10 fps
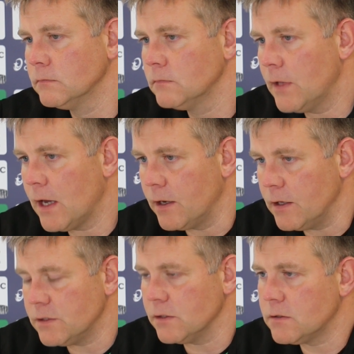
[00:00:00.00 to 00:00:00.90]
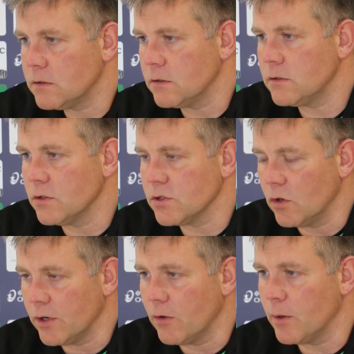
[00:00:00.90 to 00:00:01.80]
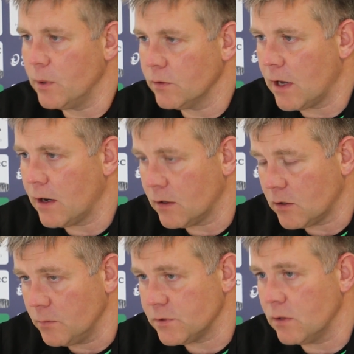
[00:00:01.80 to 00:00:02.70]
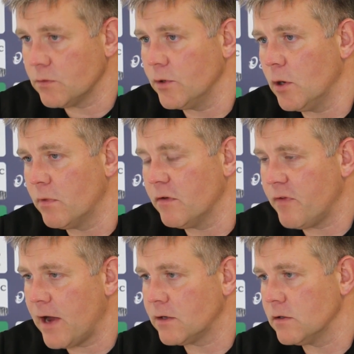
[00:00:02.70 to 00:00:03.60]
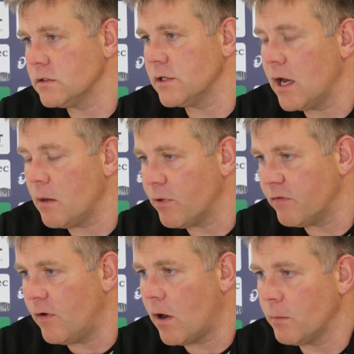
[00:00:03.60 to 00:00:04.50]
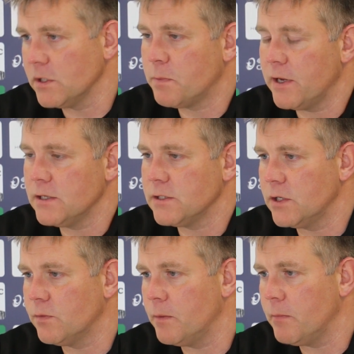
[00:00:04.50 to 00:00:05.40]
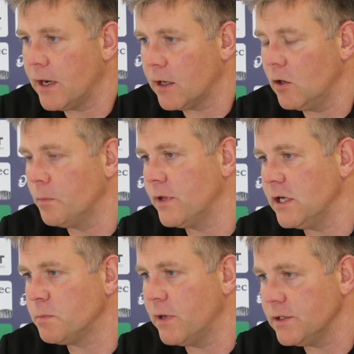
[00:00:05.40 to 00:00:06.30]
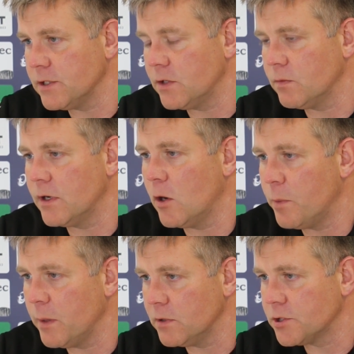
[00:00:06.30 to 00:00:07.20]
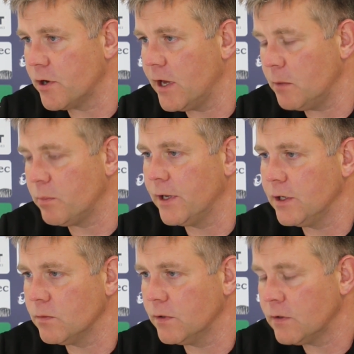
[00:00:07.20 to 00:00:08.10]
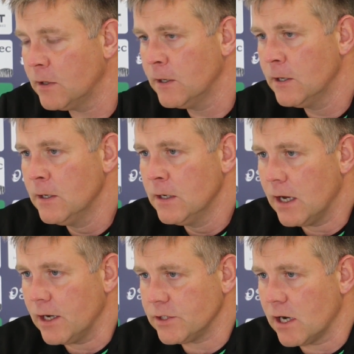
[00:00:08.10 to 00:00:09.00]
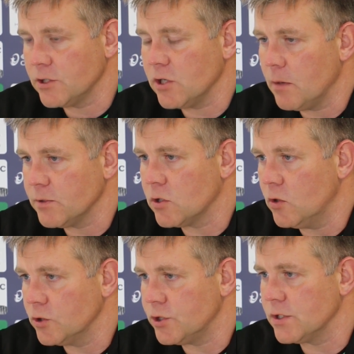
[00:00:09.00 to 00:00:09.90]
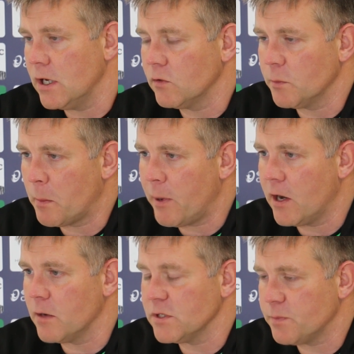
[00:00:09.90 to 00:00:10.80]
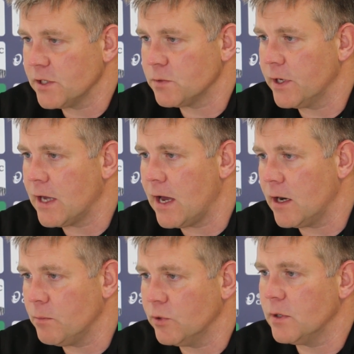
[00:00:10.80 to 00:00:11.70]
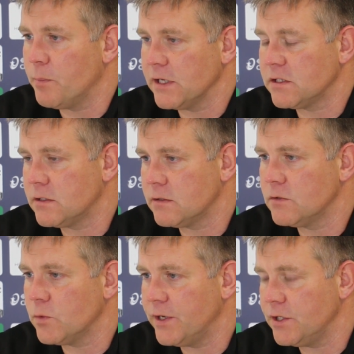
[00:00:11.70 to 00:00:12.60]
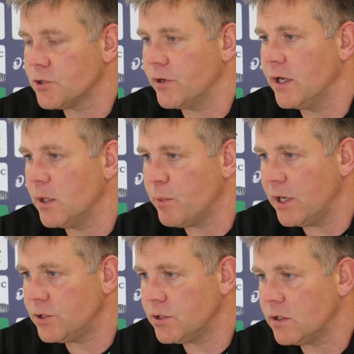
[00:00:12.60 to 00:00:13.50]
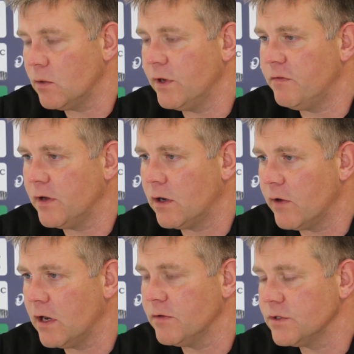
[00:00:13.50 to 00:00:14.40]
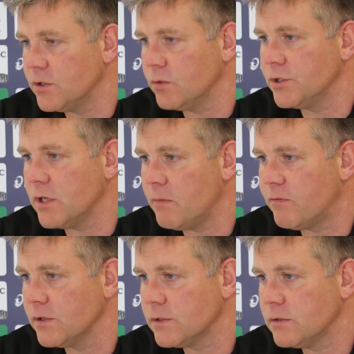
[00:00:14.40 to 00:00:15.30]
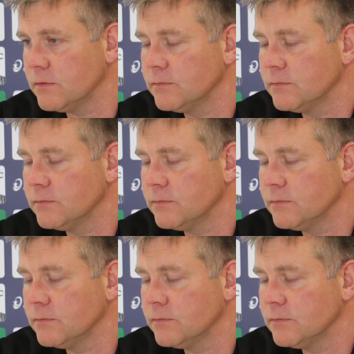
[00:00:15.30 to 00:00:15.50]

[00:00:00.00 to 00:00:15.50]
Yeah, it is. There's no doubt about that. It comes down to a number of factors. Yeah, performance plays into it, medical updates plays into it, how people train play into it. And it's our job as coaches now to prepare them as best we can and put the best 23 on the pitch that we feel are relevant to do the job for us.